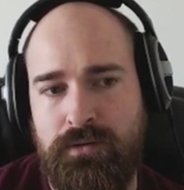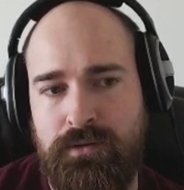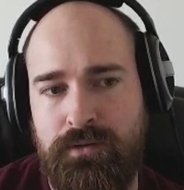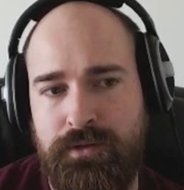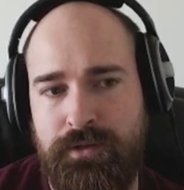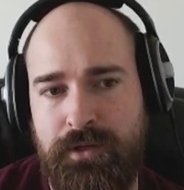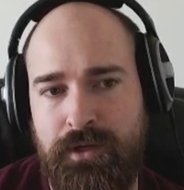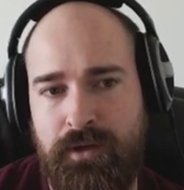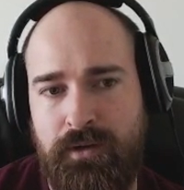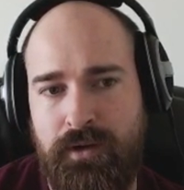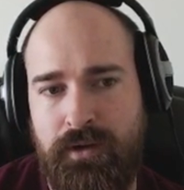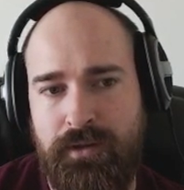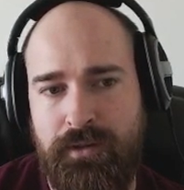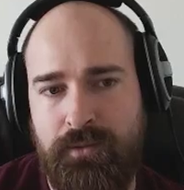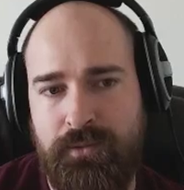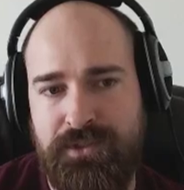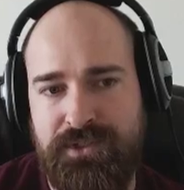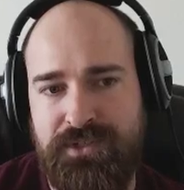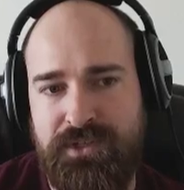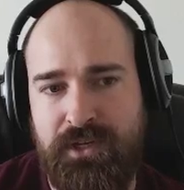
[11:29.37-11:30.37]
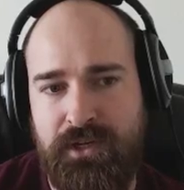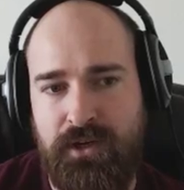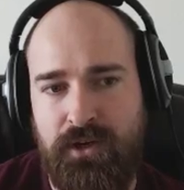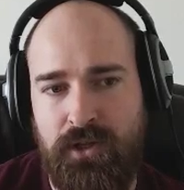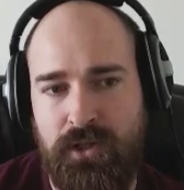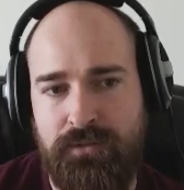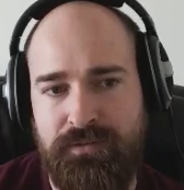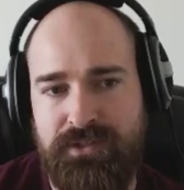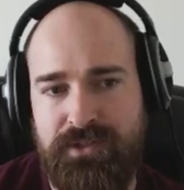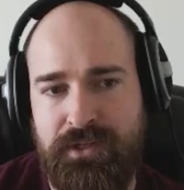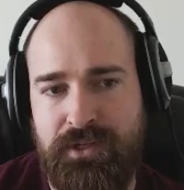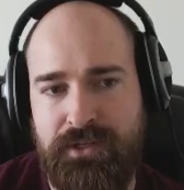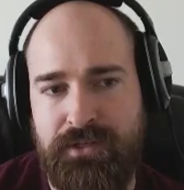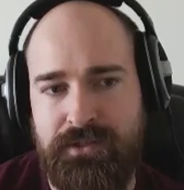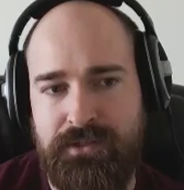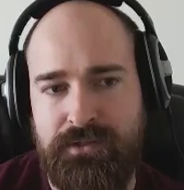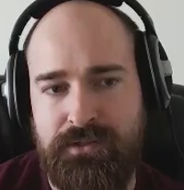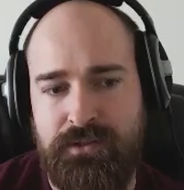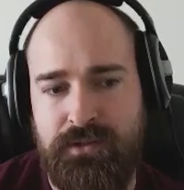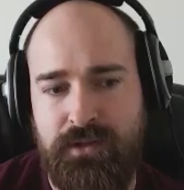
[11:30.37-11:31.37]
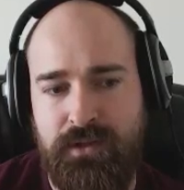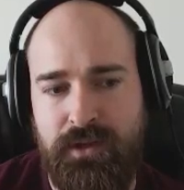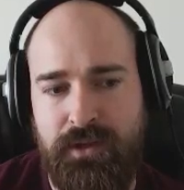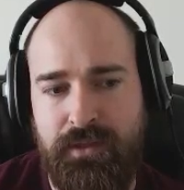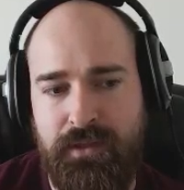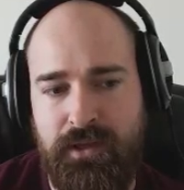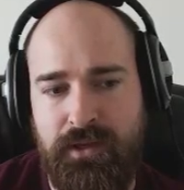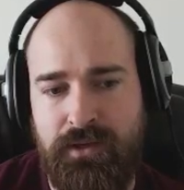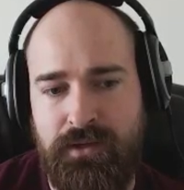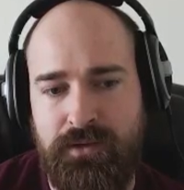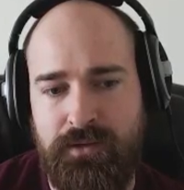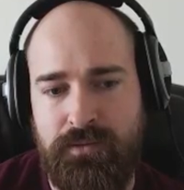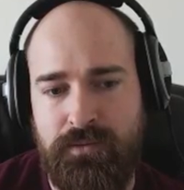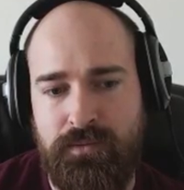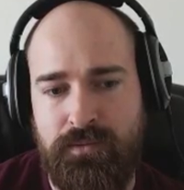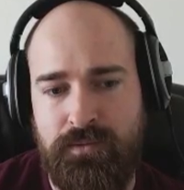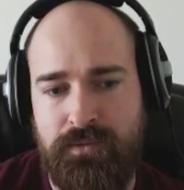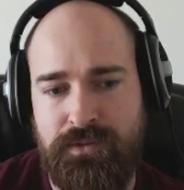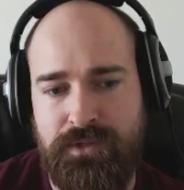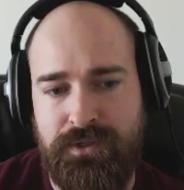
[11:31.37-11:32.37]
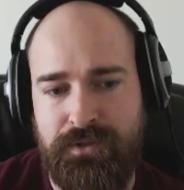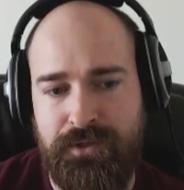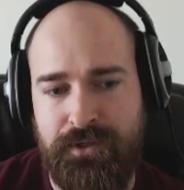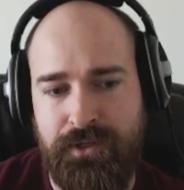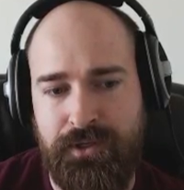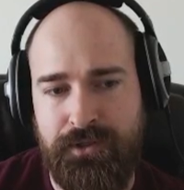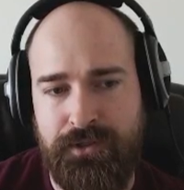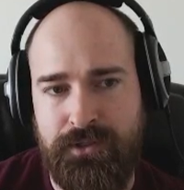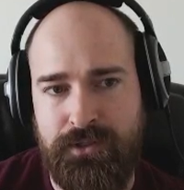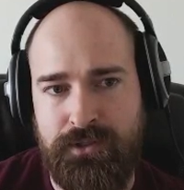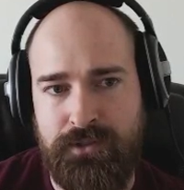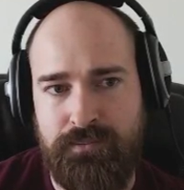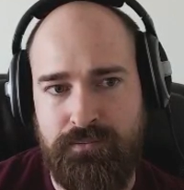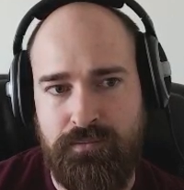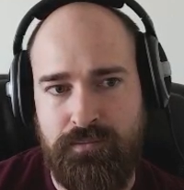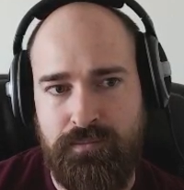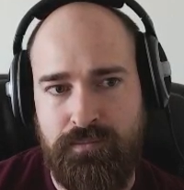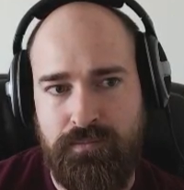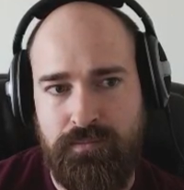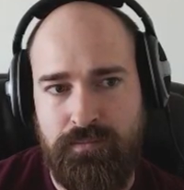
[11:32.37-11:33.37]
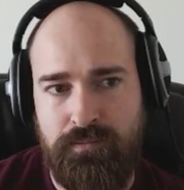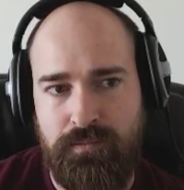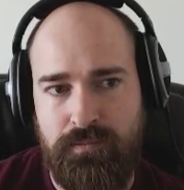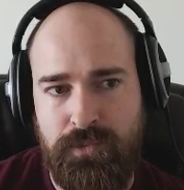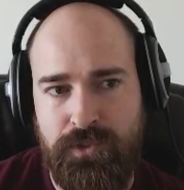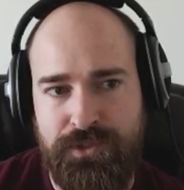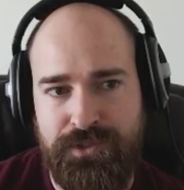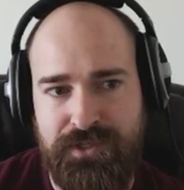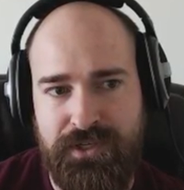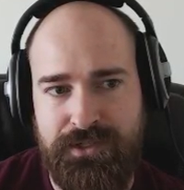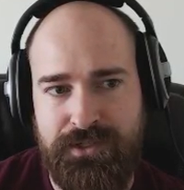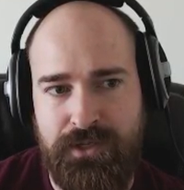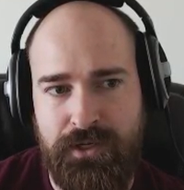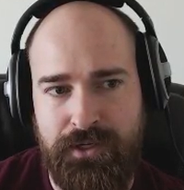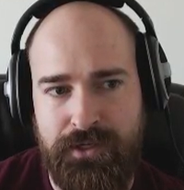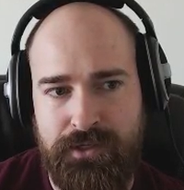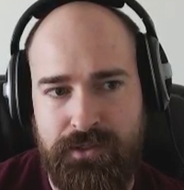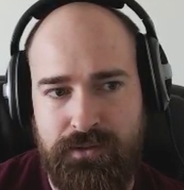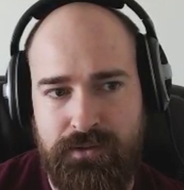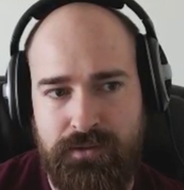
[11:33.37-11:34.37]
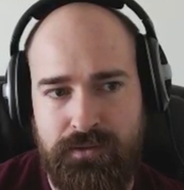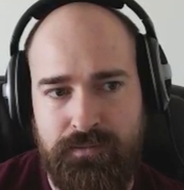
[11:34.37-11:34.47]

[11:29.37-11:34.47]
Yeah. I think we'll just take all of his land and then declare another crusade target.